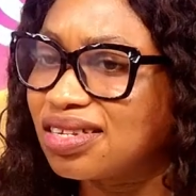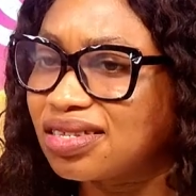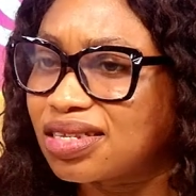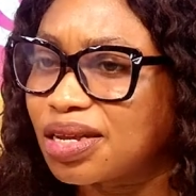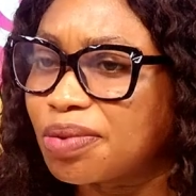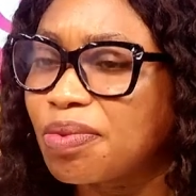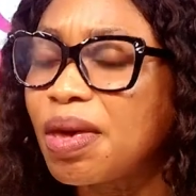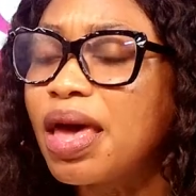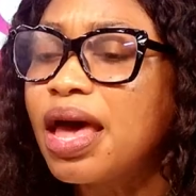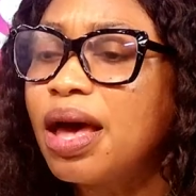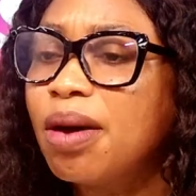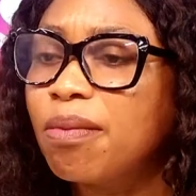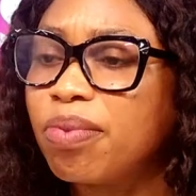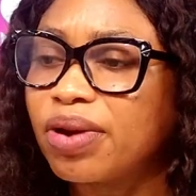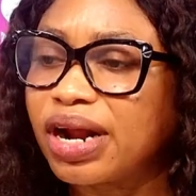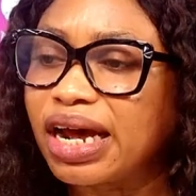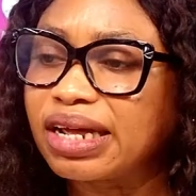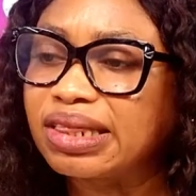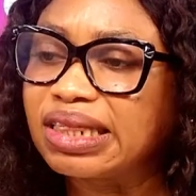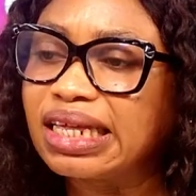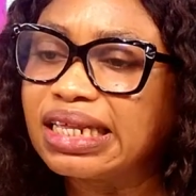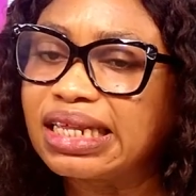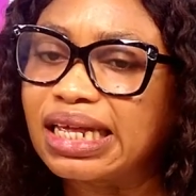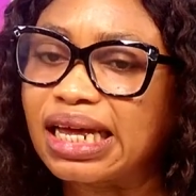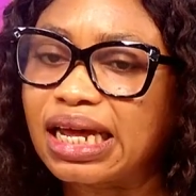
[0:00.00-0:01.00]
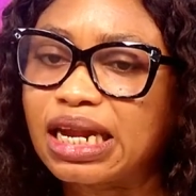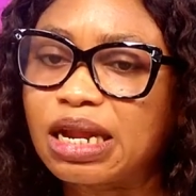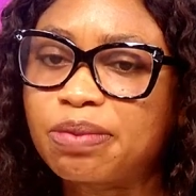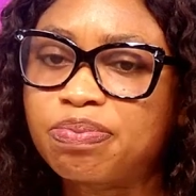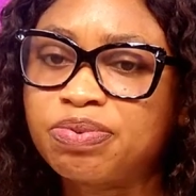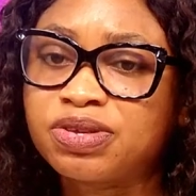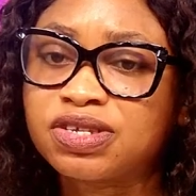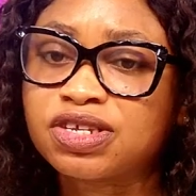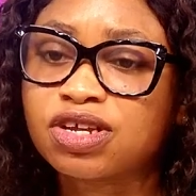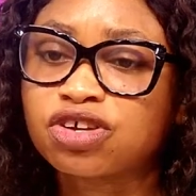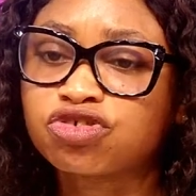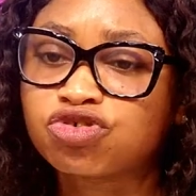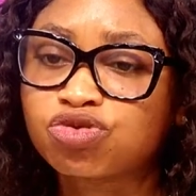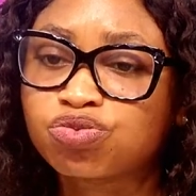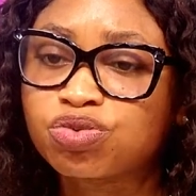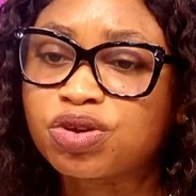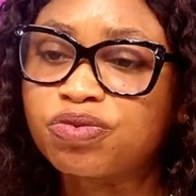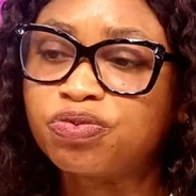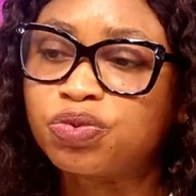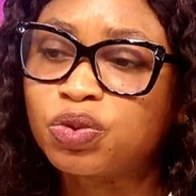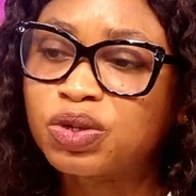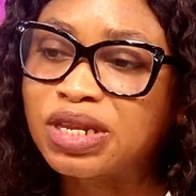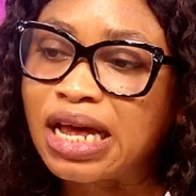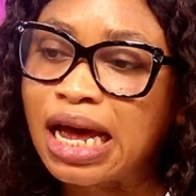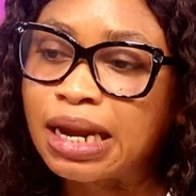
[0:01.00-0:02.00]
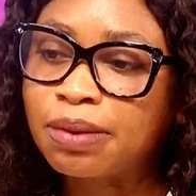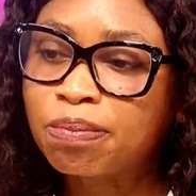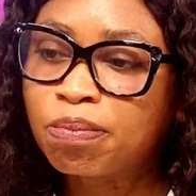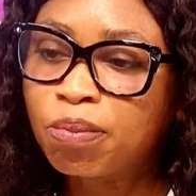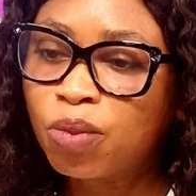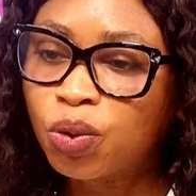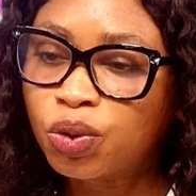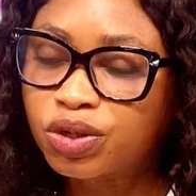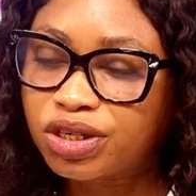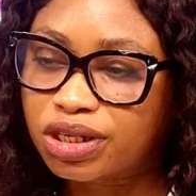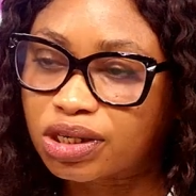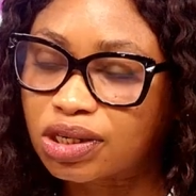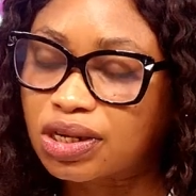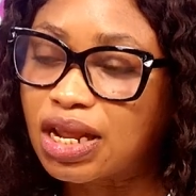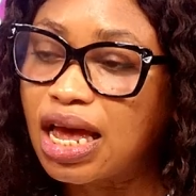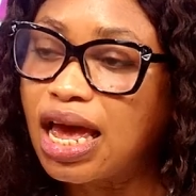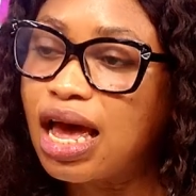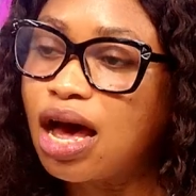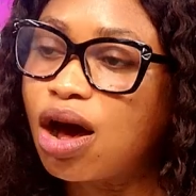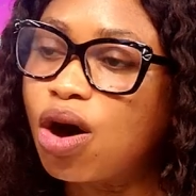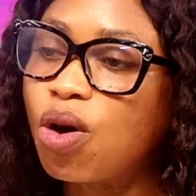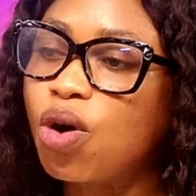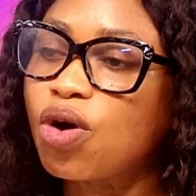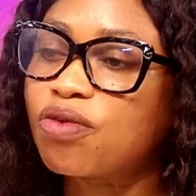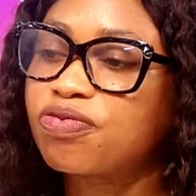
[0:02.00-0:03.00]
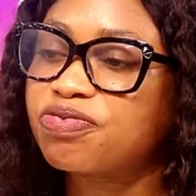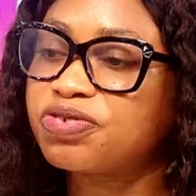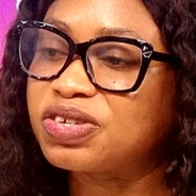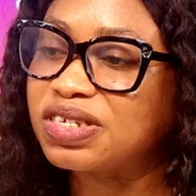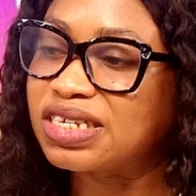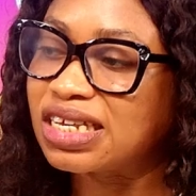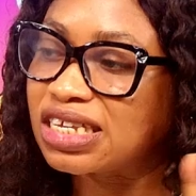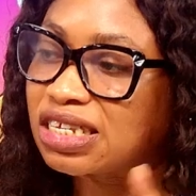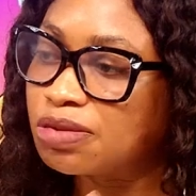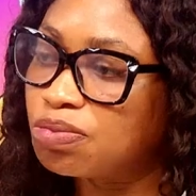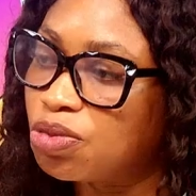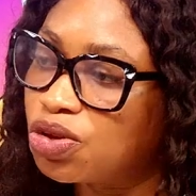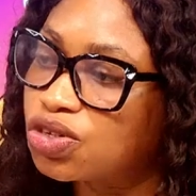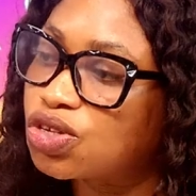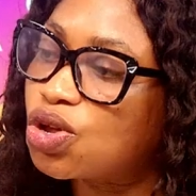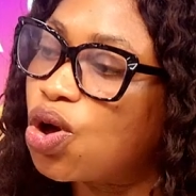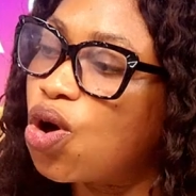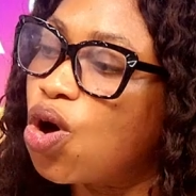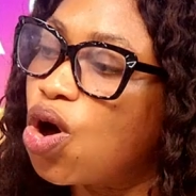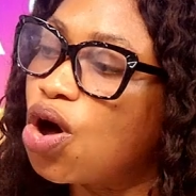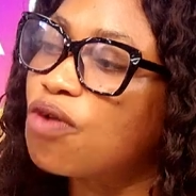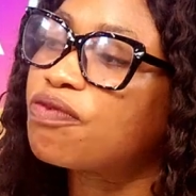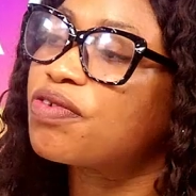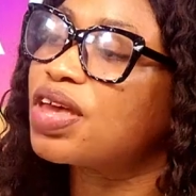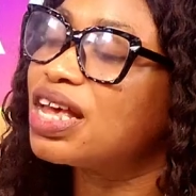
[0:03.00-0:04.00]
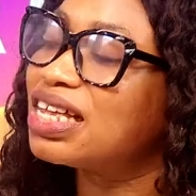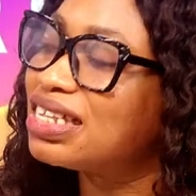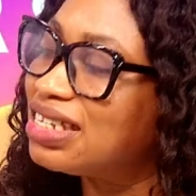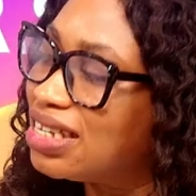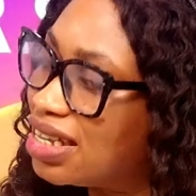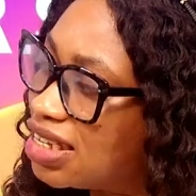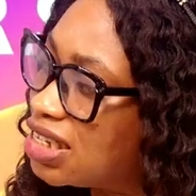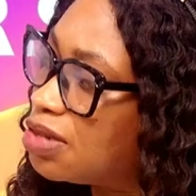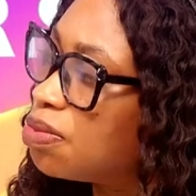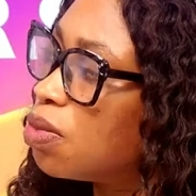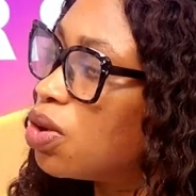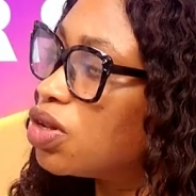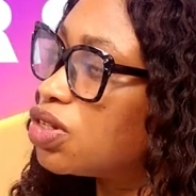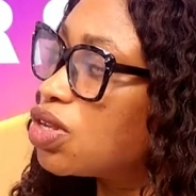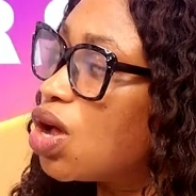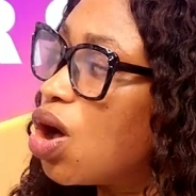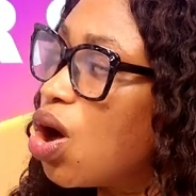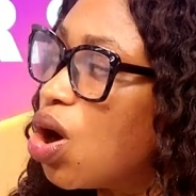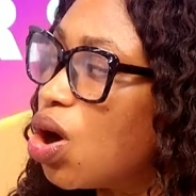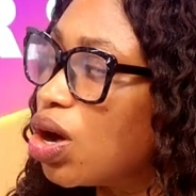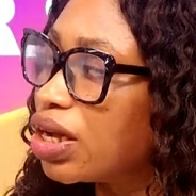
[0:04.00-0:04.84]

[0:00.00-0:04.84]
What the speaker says: But I think the NNPC should review that model of 6 months off, 6 months on.